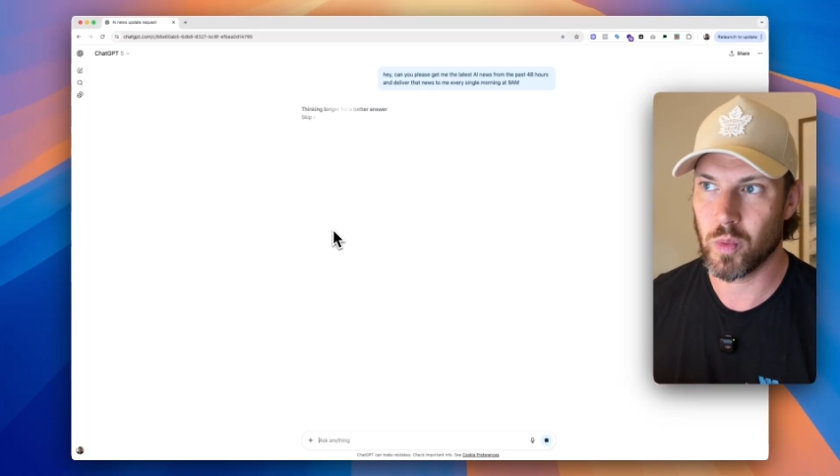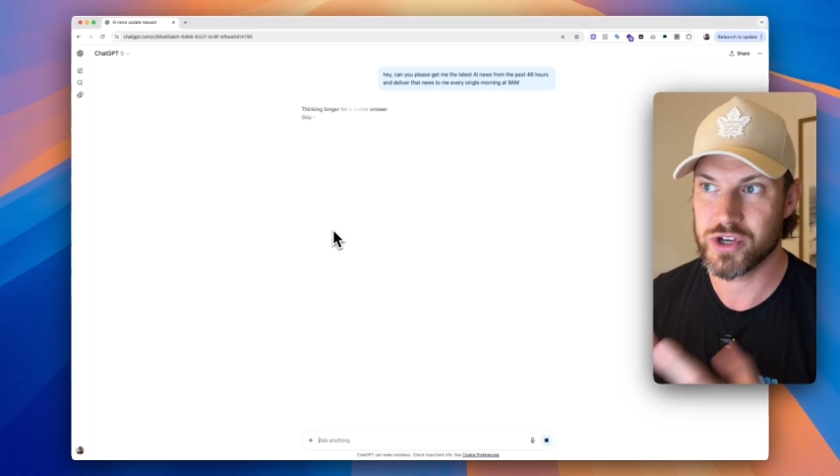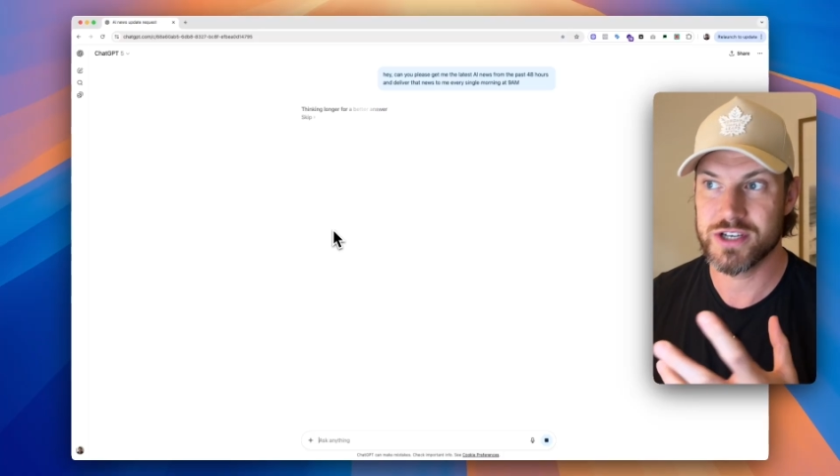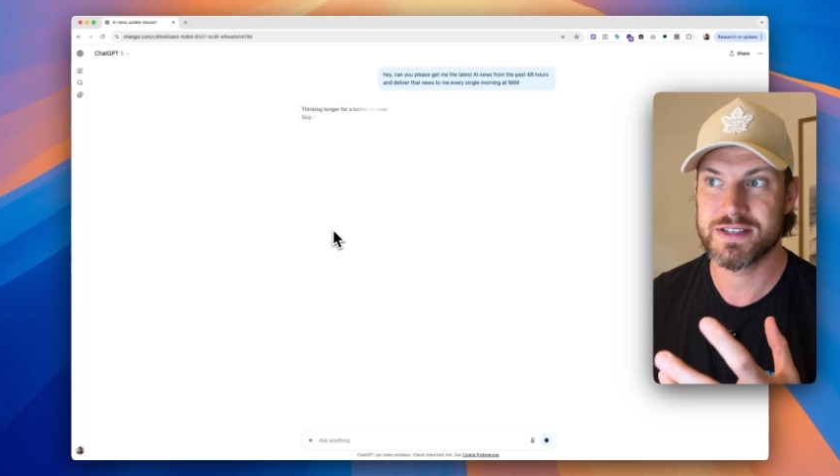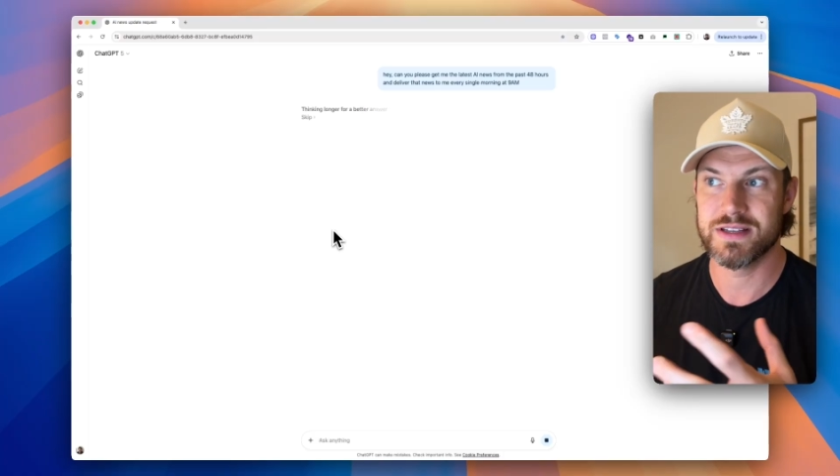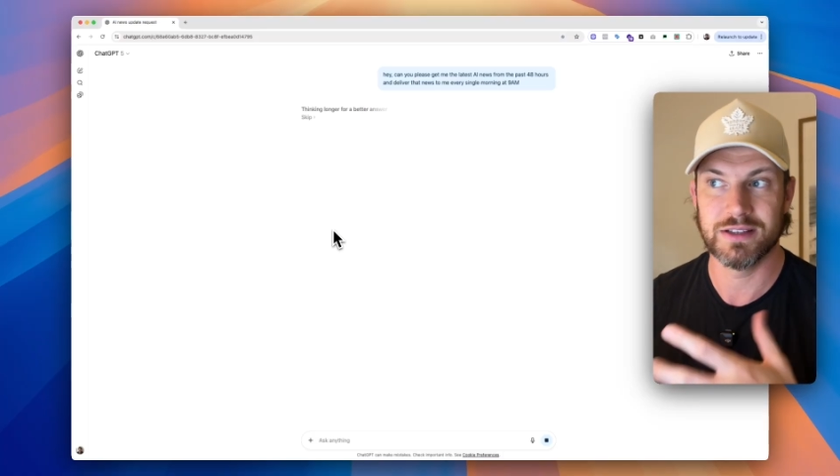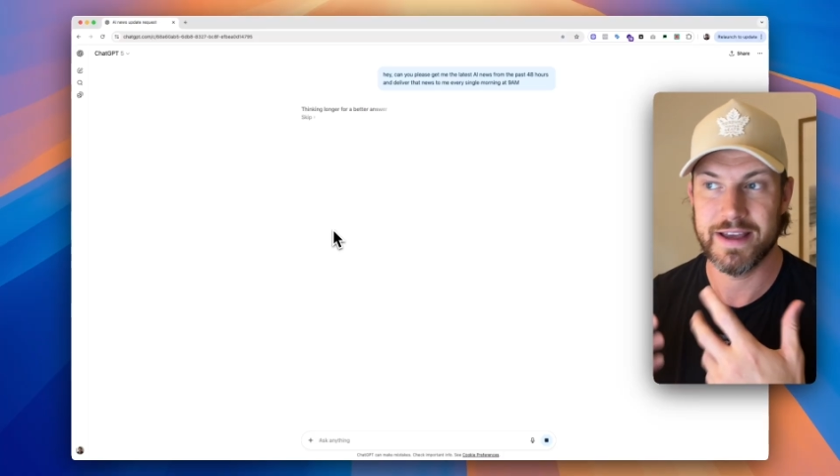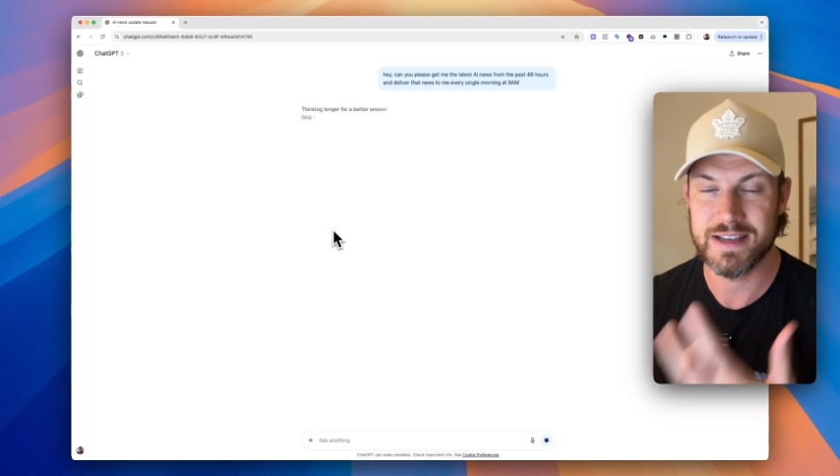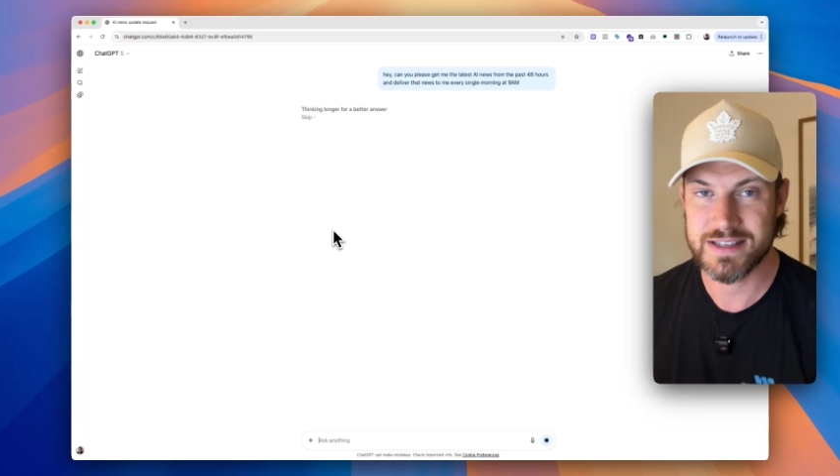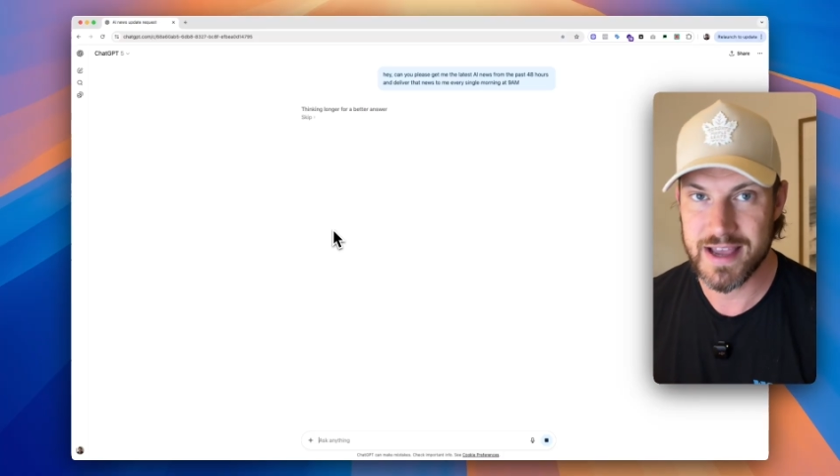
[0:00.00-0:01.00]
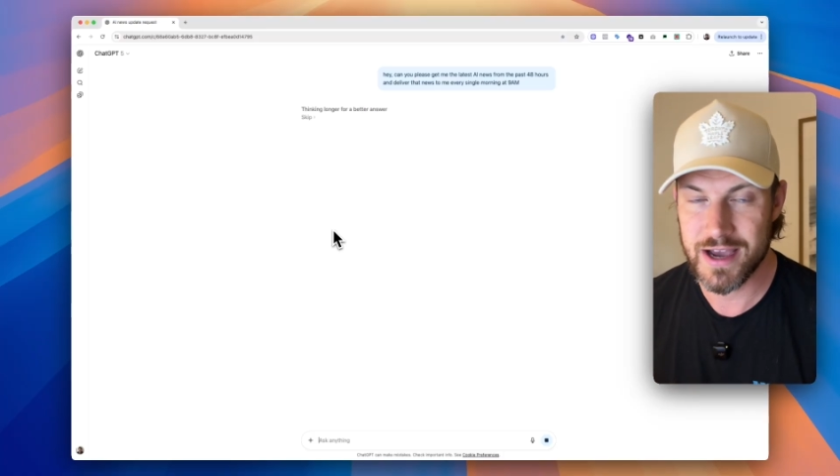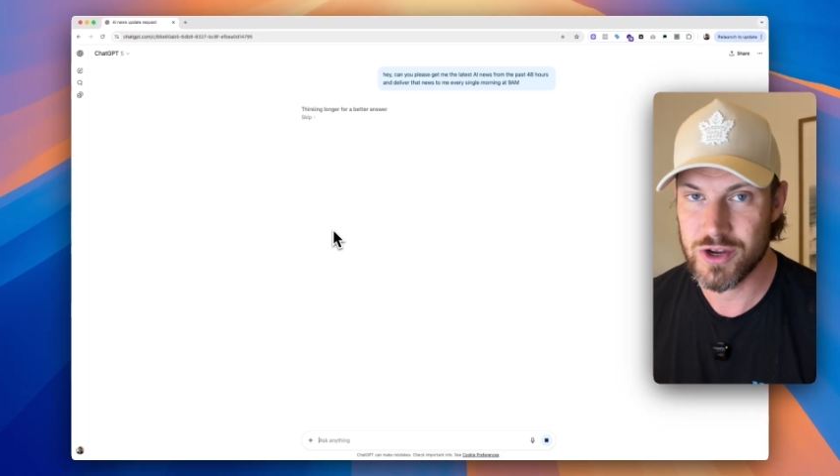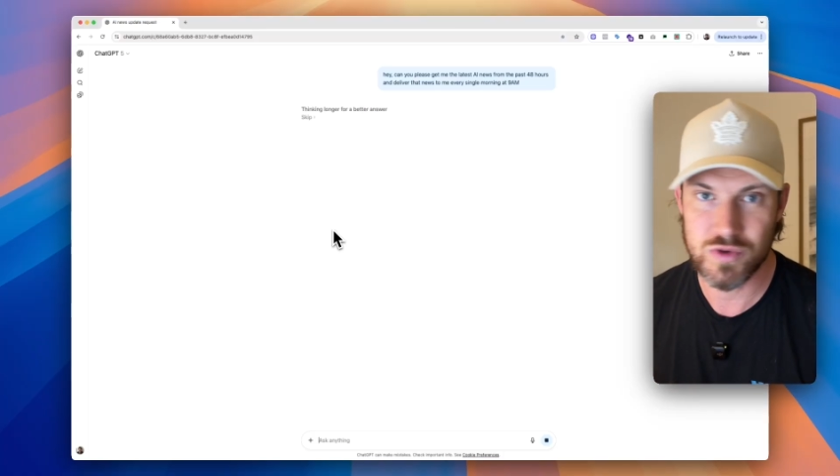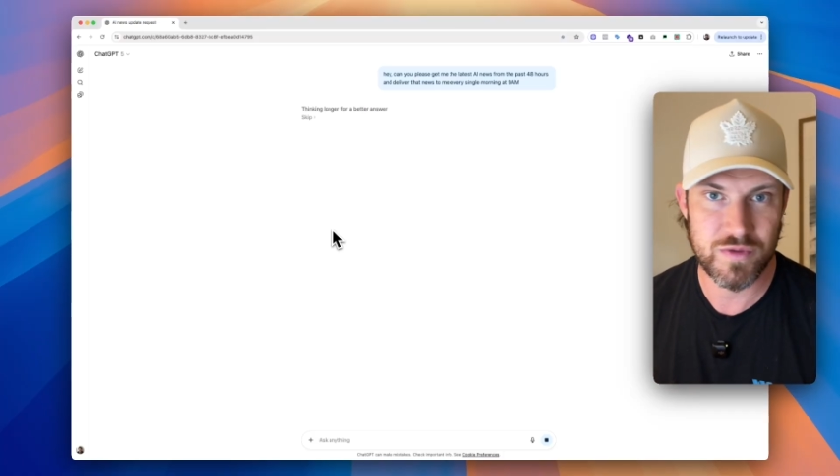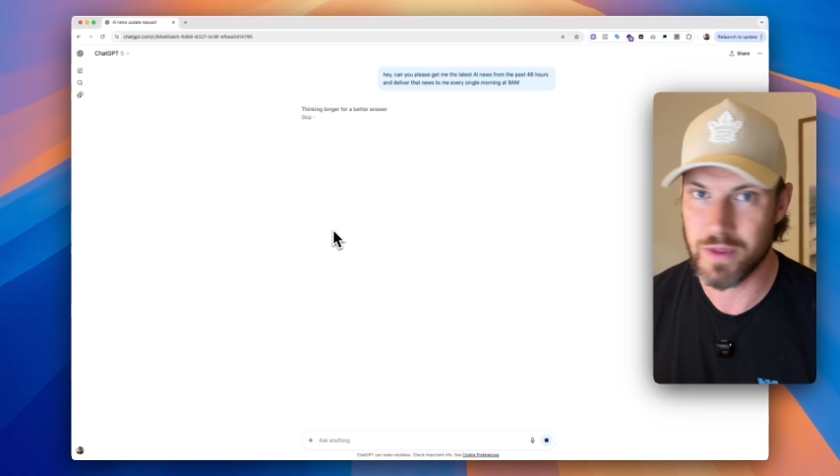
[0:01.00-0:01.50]
which is the latest AI
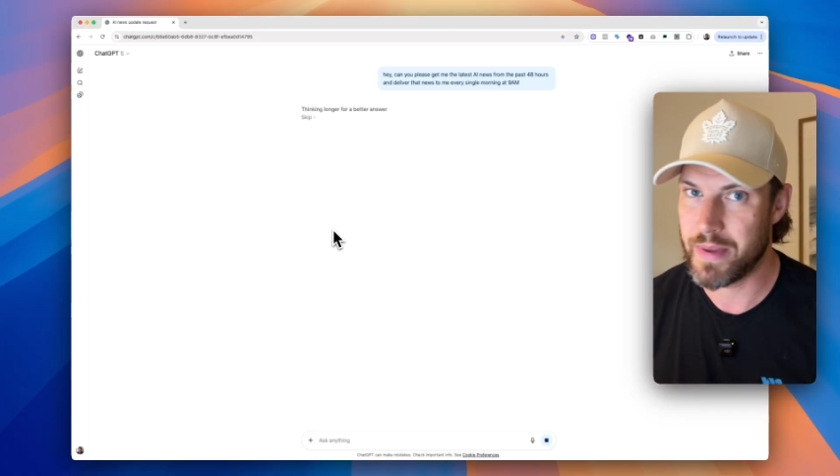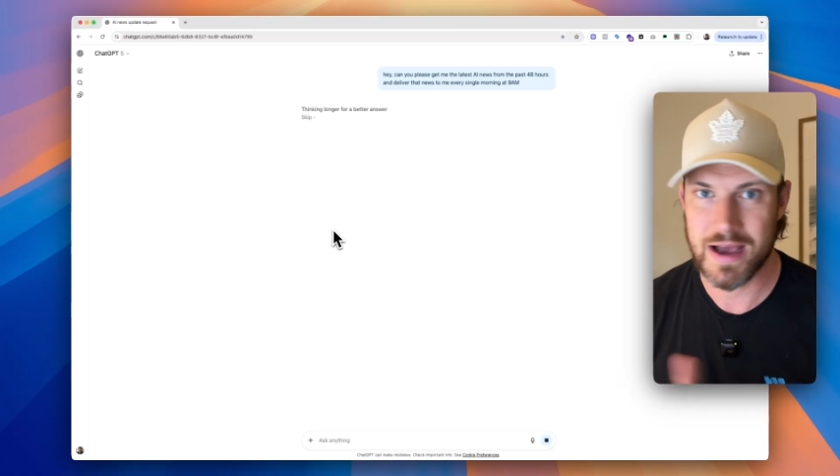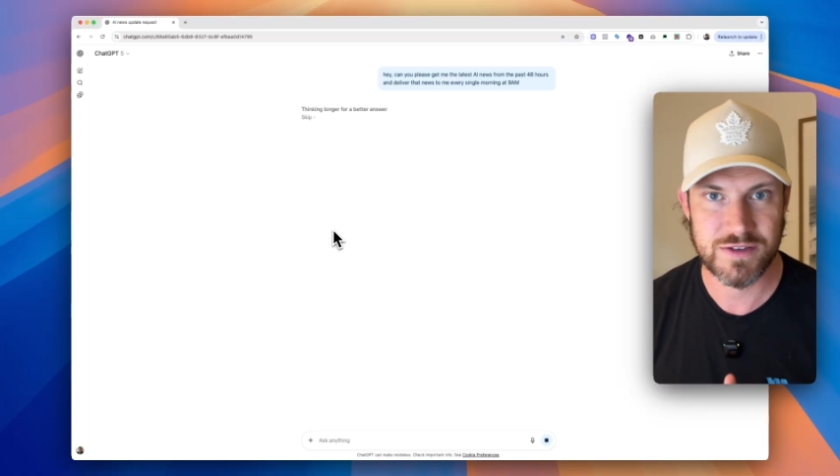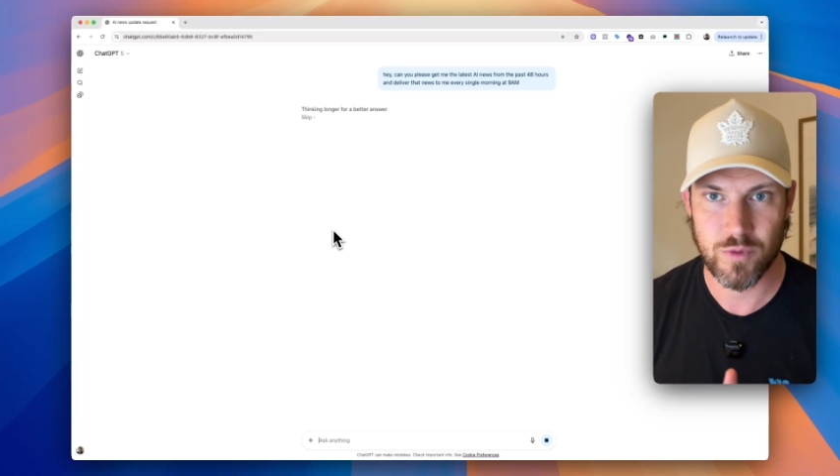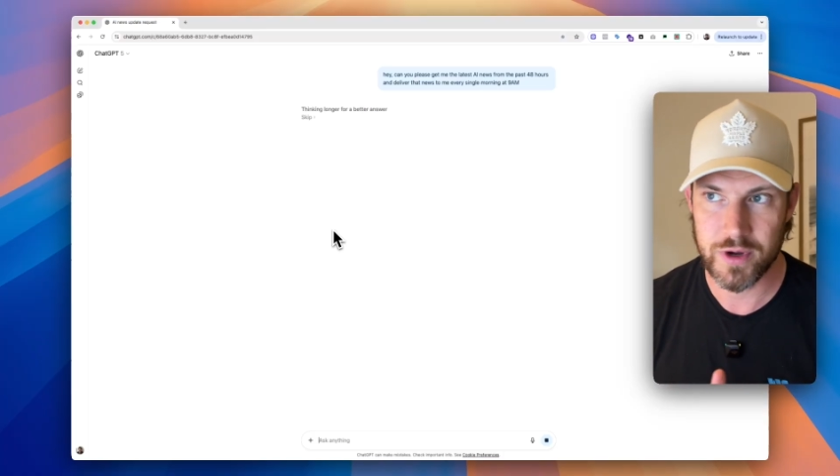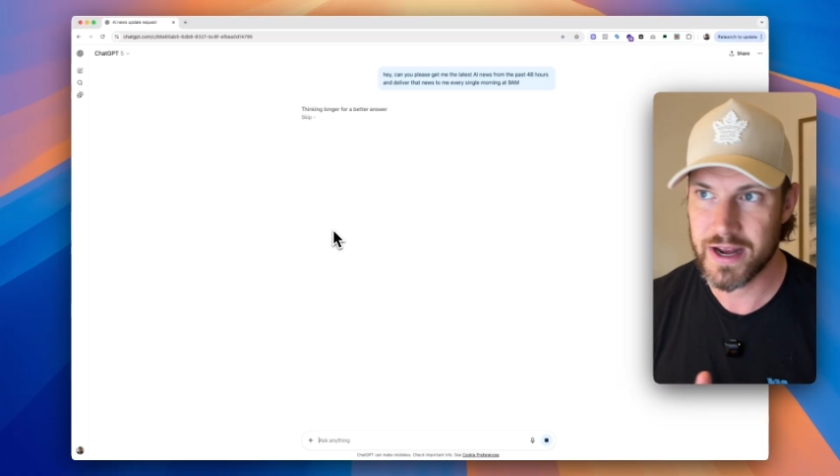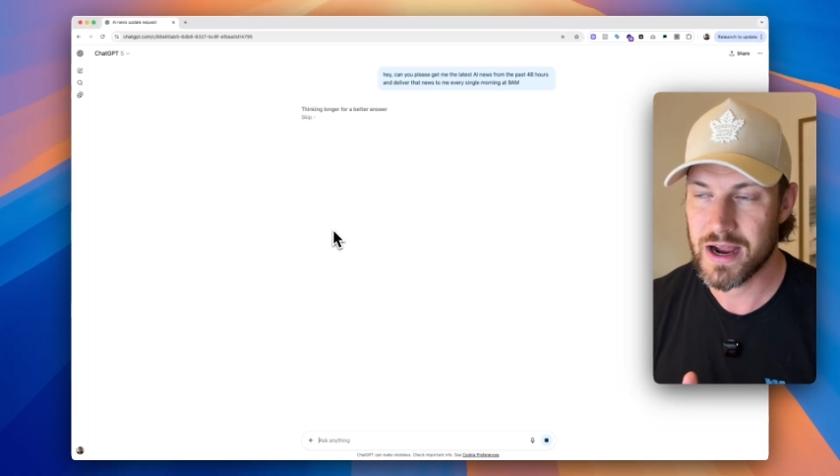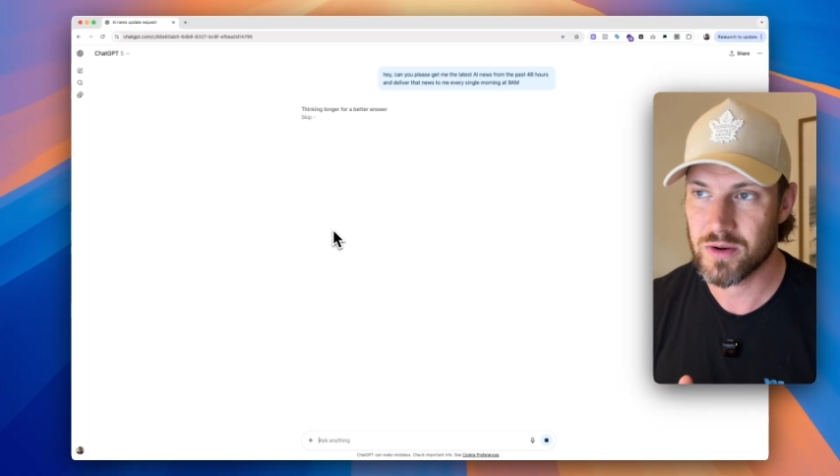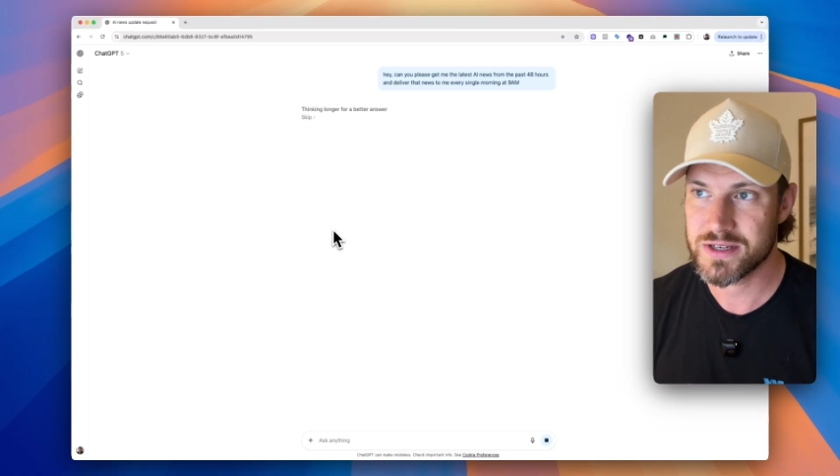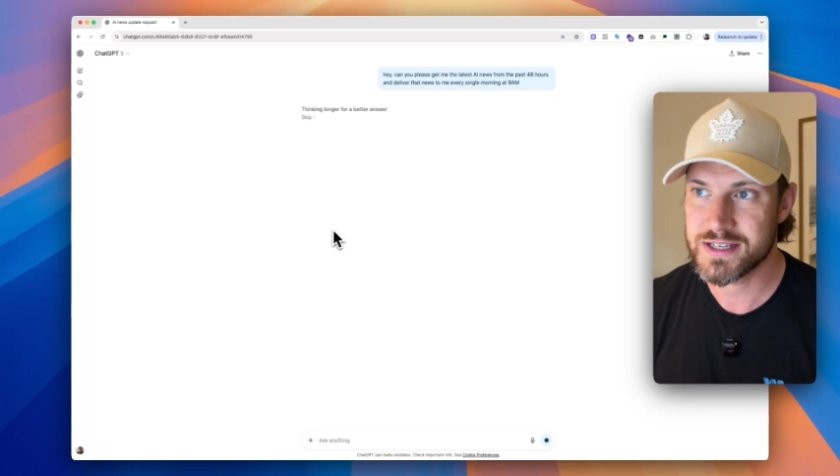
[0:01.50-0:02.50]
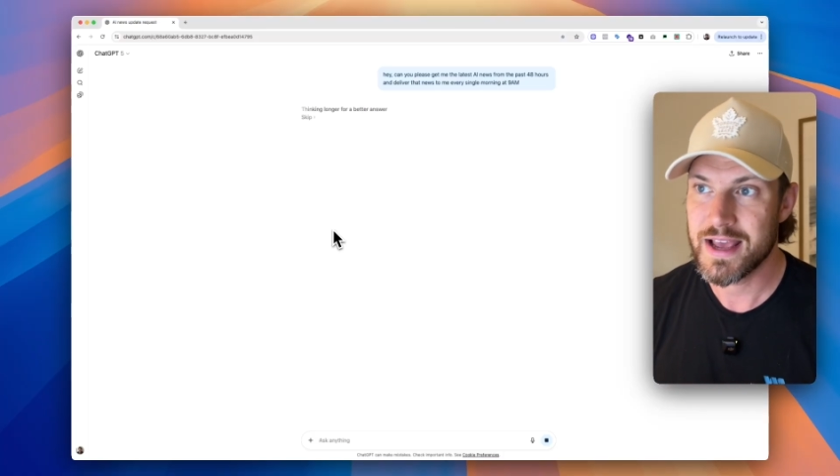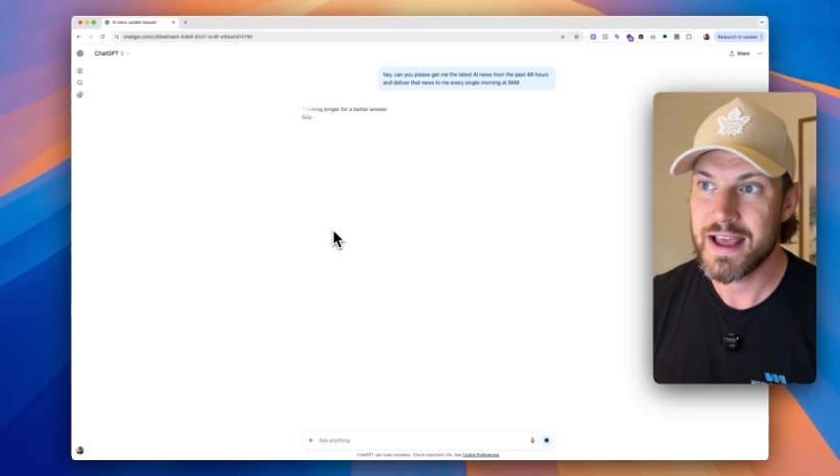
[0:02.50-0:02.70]
news from the past 48 hours.